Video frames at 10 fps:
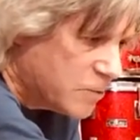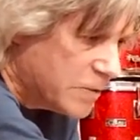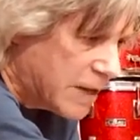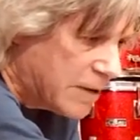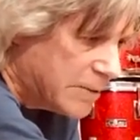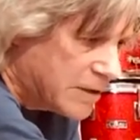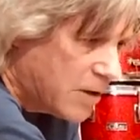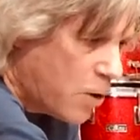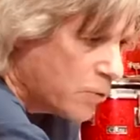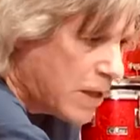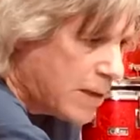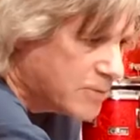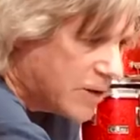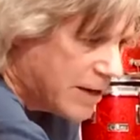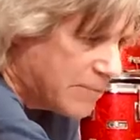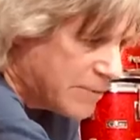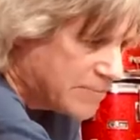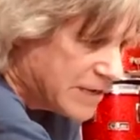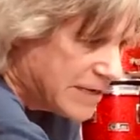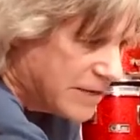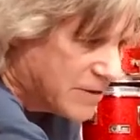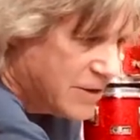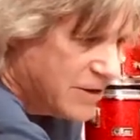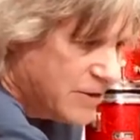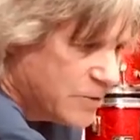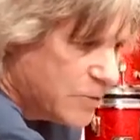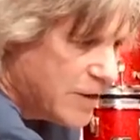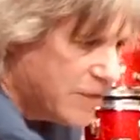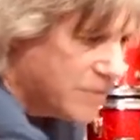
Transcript: That'll be. Oh, I'm sorry. I'm upside down. 12.